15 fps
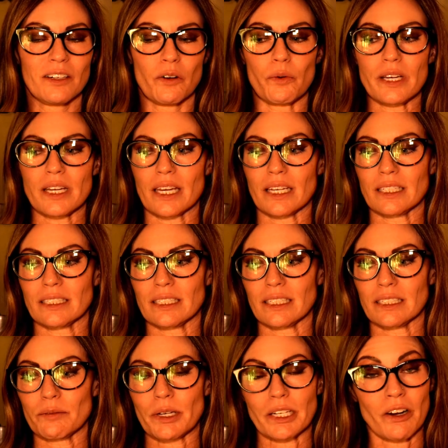We can
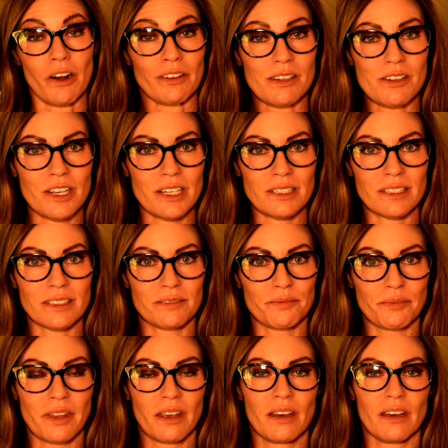acknowledge it
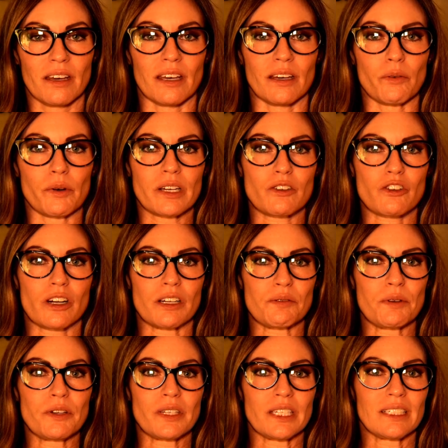and we can
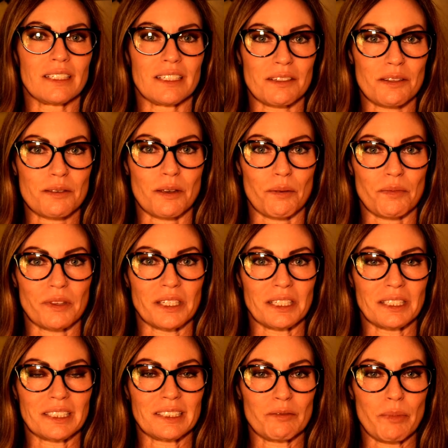transmute it into
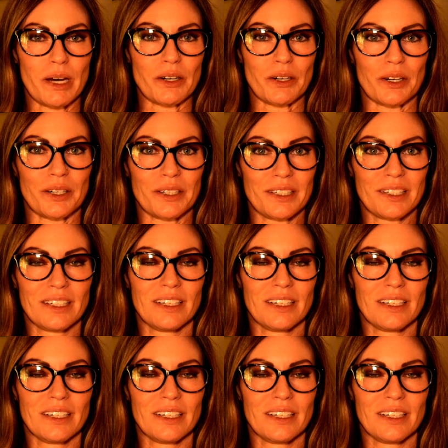something better.